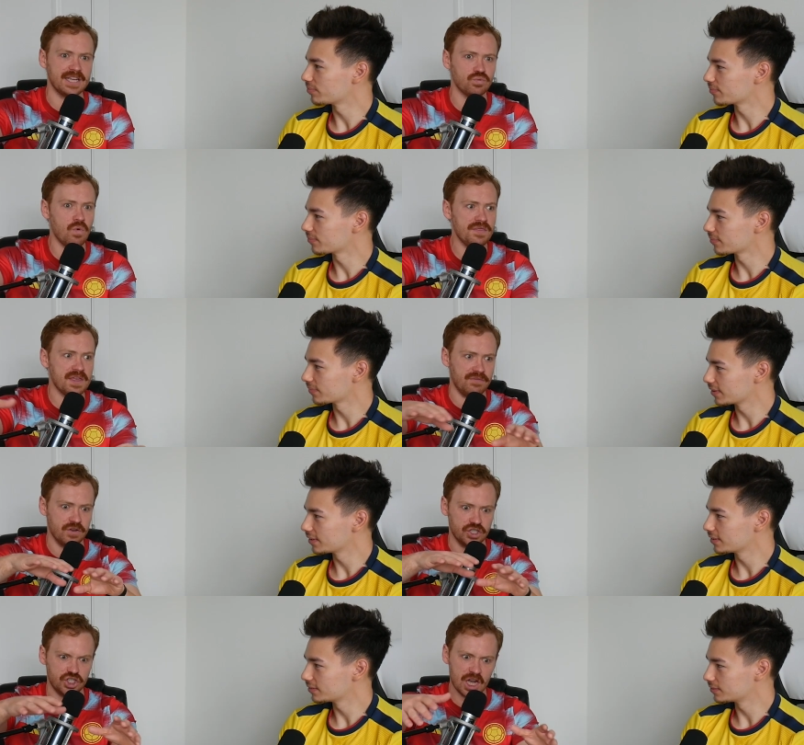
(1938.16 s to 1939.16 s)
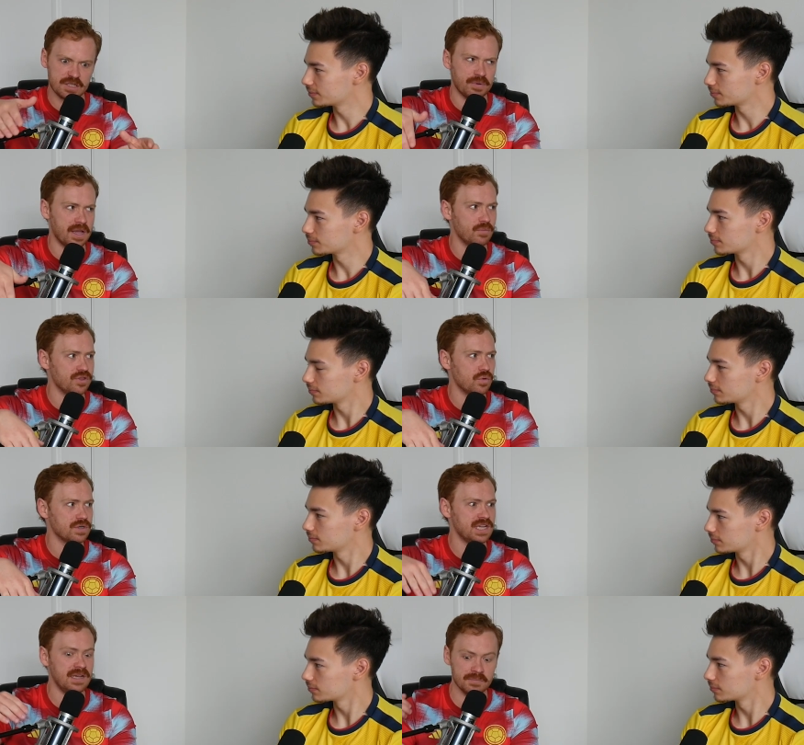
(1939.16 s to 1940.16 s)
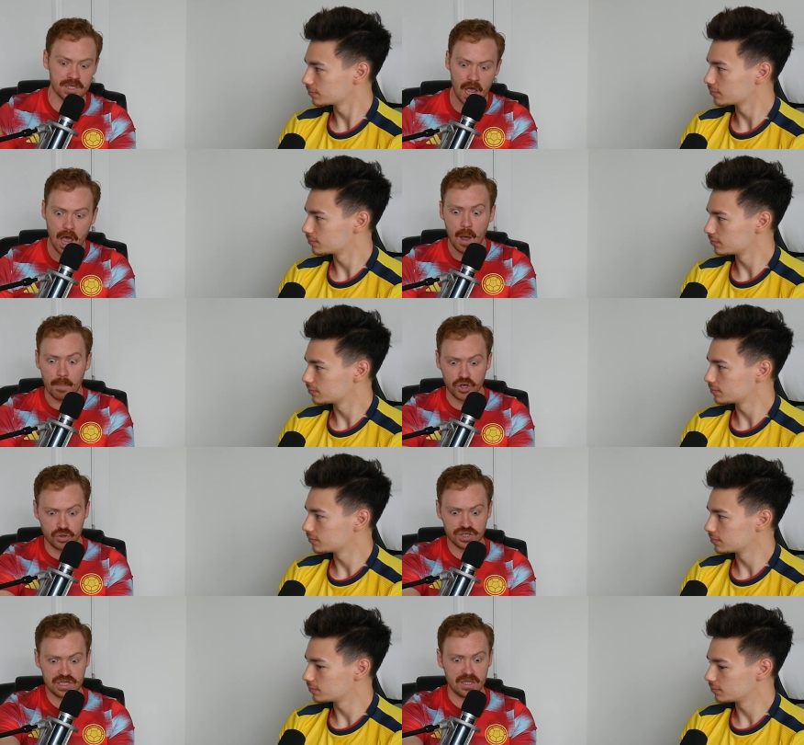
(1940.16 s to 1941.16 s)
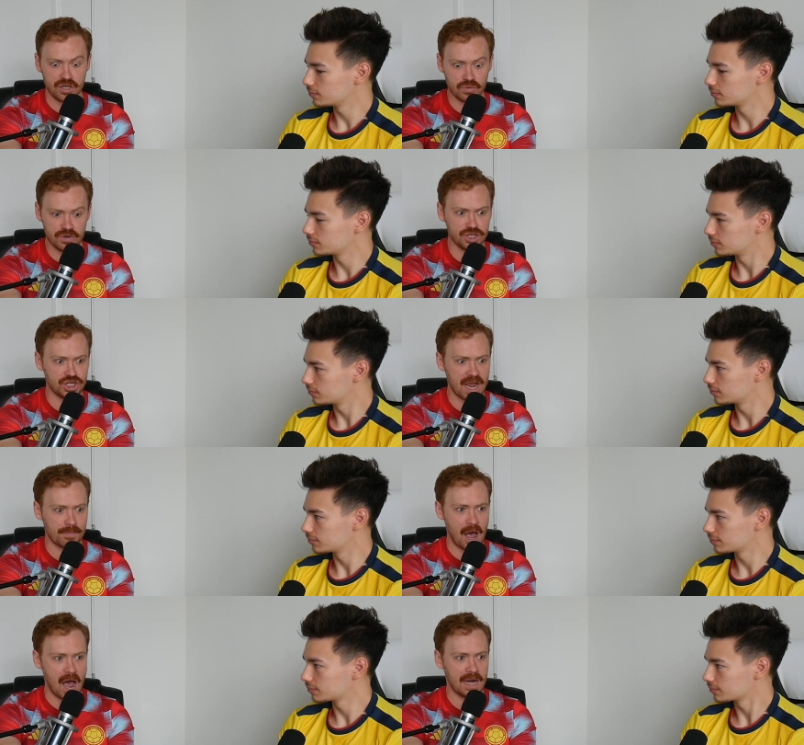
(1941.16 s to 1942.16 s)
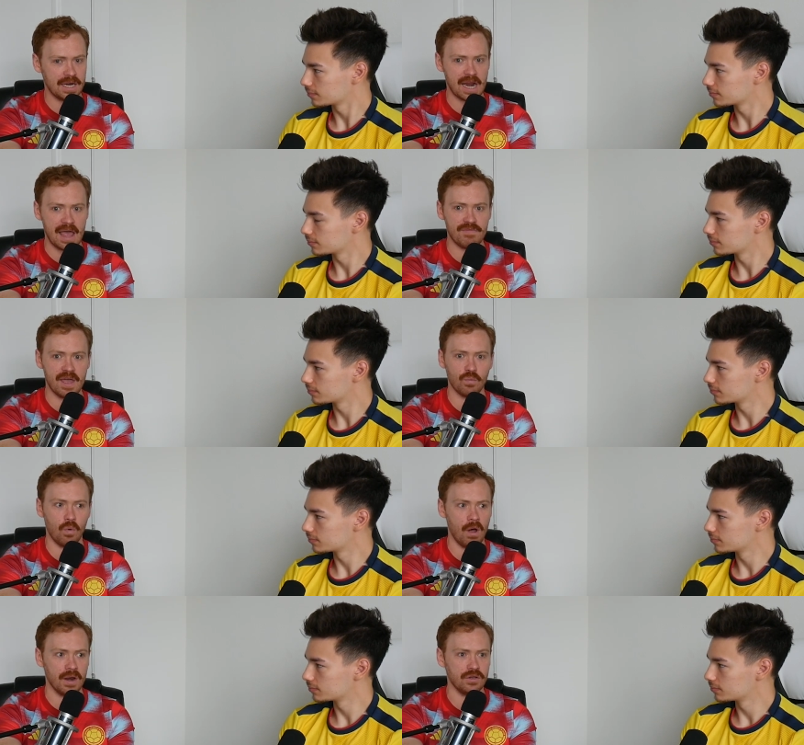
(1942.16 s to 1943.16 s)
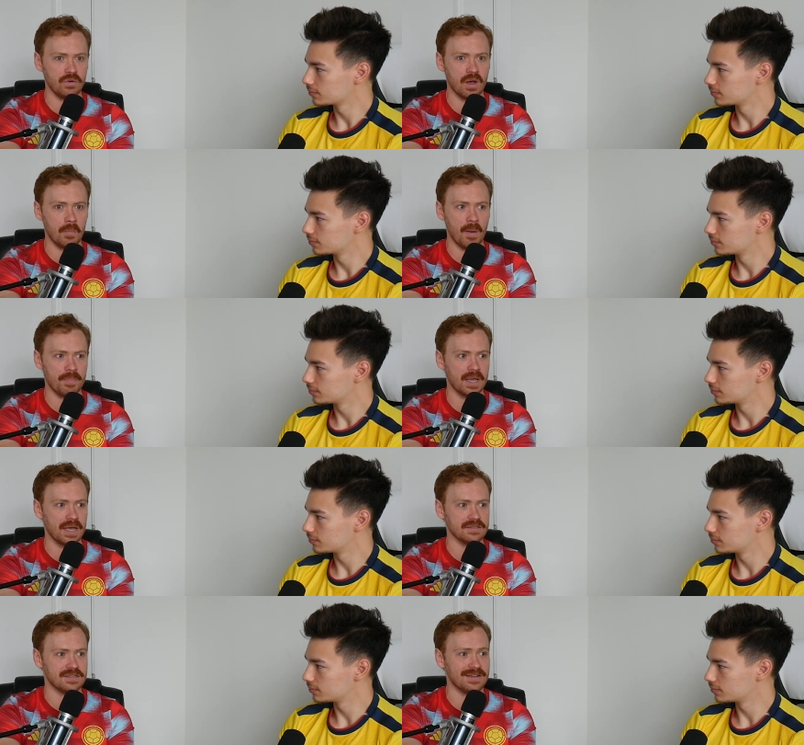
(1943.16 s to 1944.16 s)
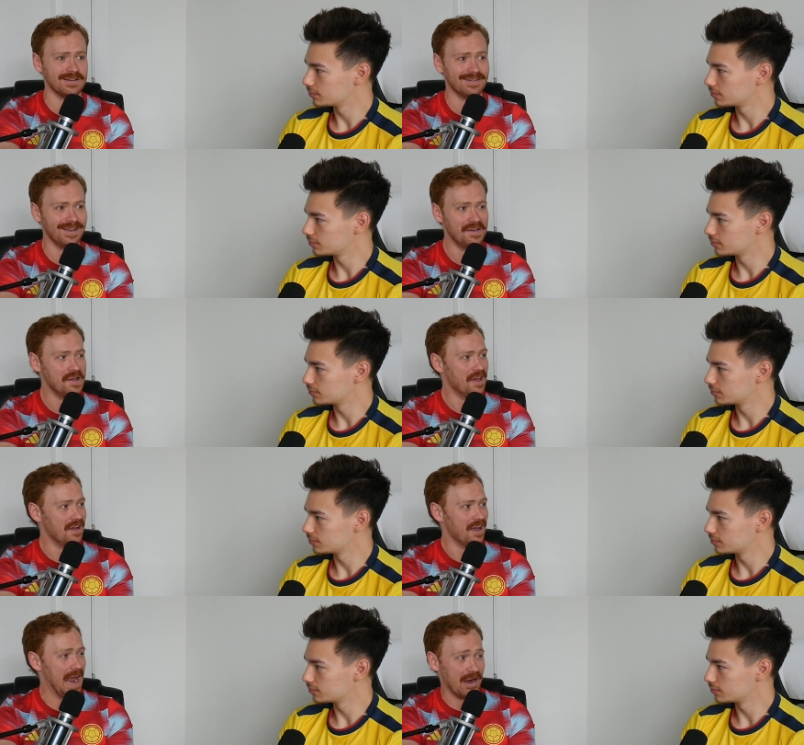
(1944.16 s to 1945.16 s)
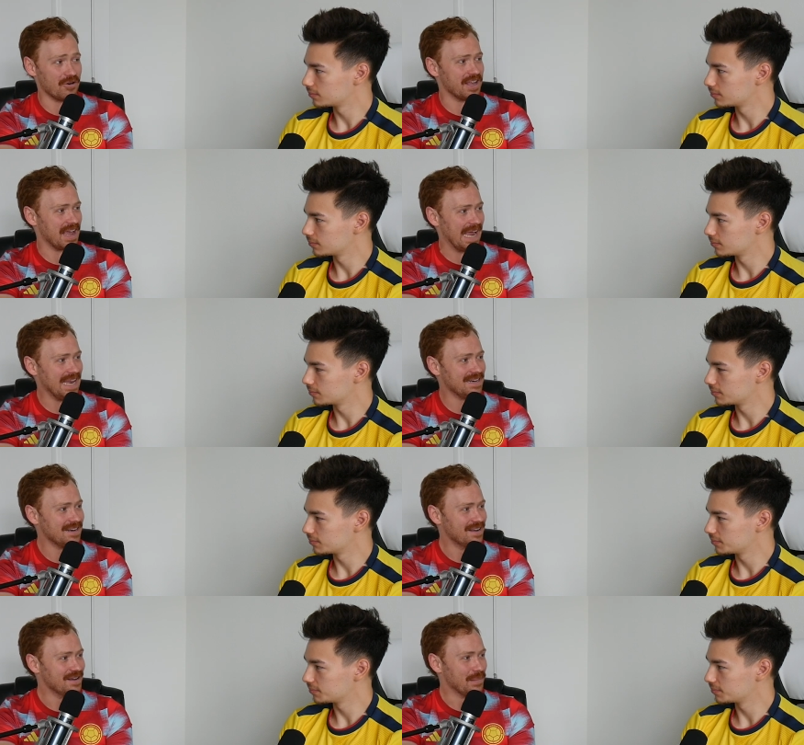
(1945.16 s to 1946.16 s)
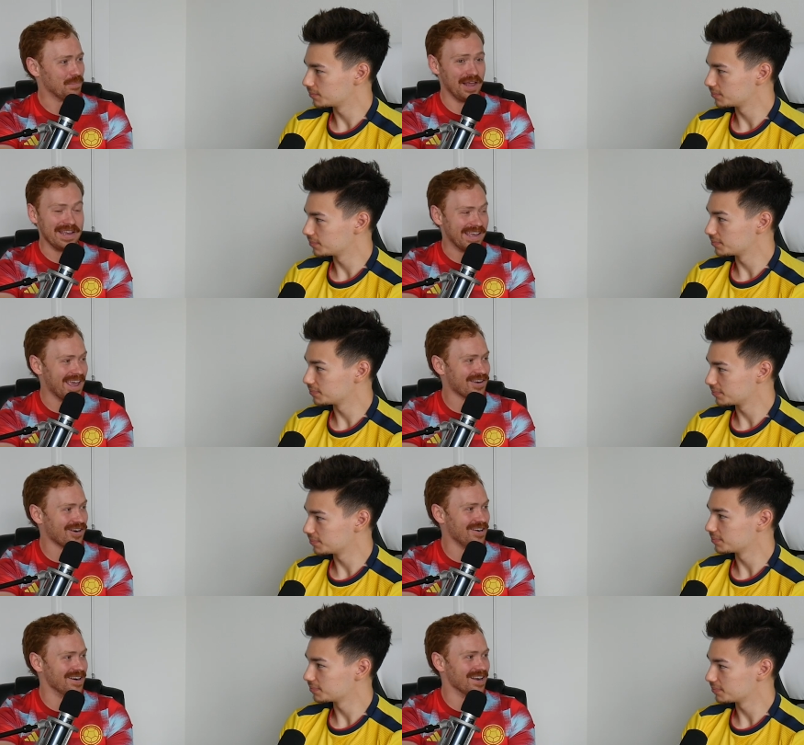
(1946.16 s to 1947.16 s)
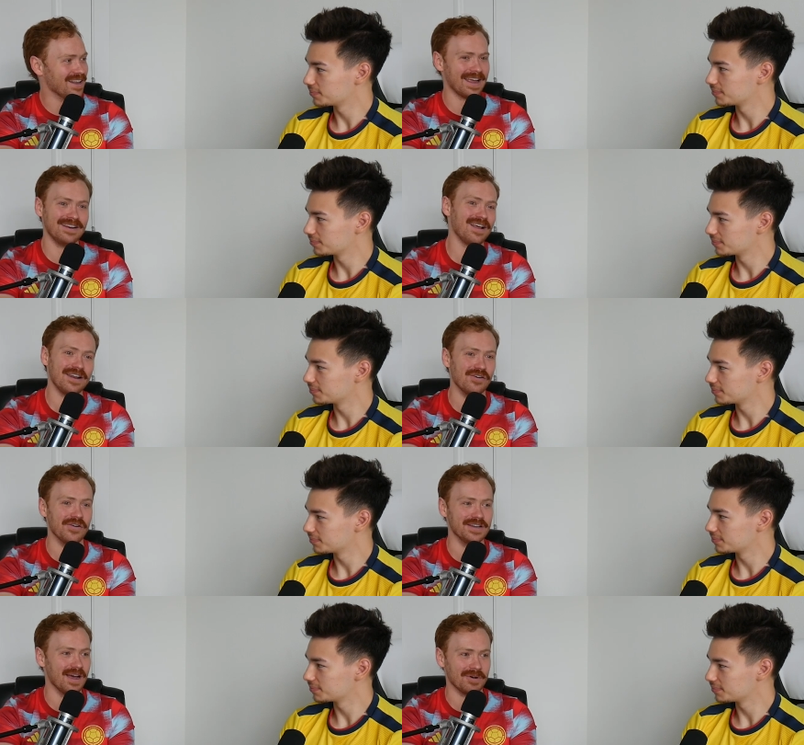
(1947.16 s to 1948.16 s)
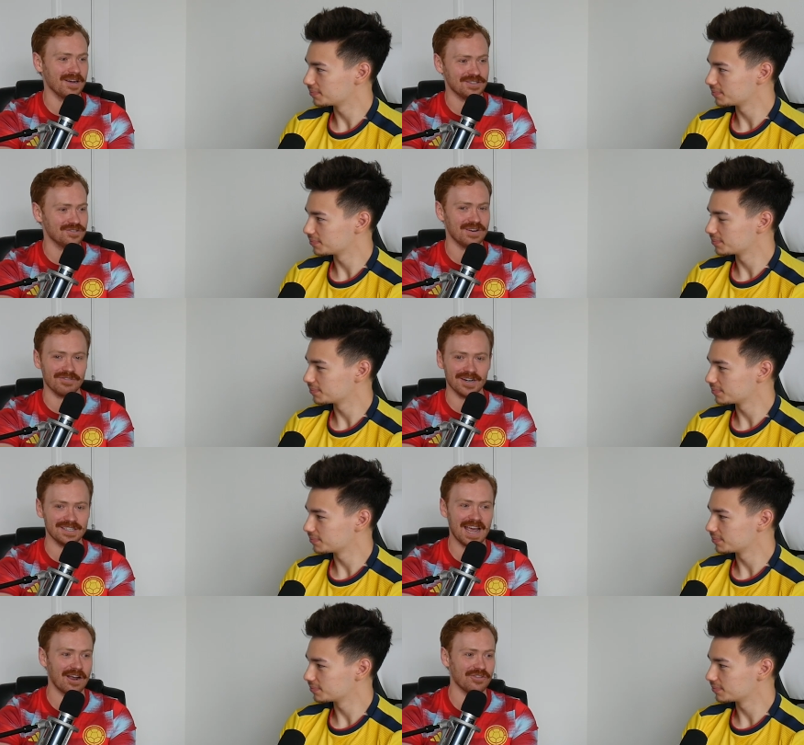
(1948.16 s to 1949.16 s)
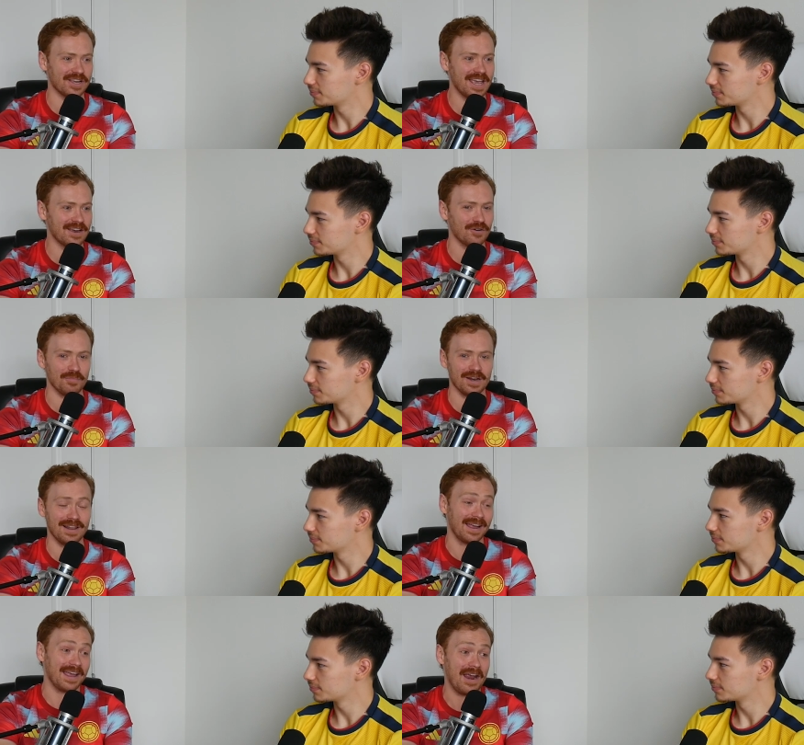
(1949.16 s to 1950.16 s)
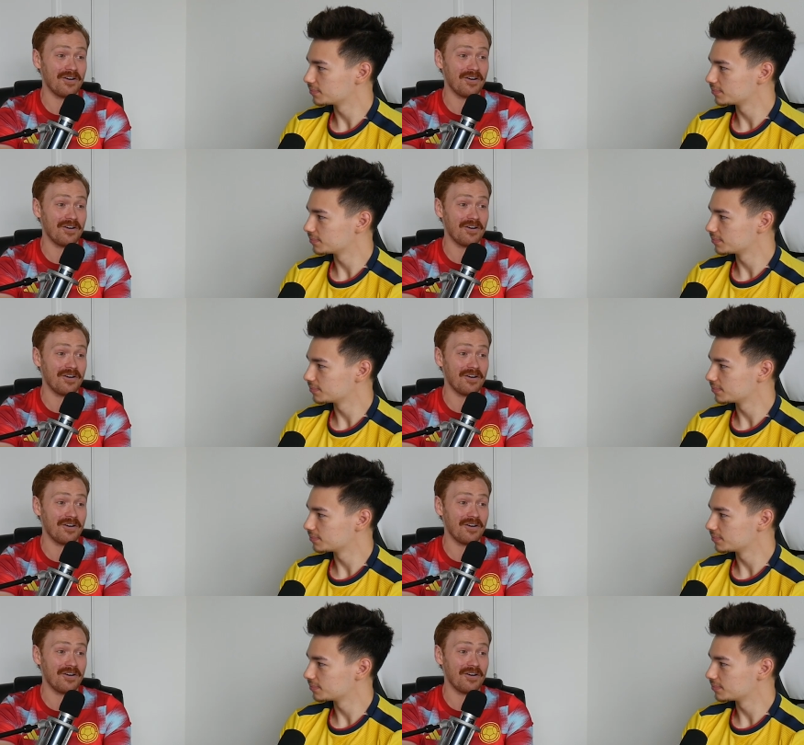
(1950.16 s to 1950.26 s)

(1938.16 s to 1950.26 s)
Speaker 1: Like it's one thing if you're just playing with your teams, but you see the Union Jack behind it, and then what? You come up against Harry Kane playing kicker, and like I know Ndamukong Suh's never gonna tackle the kicker, but like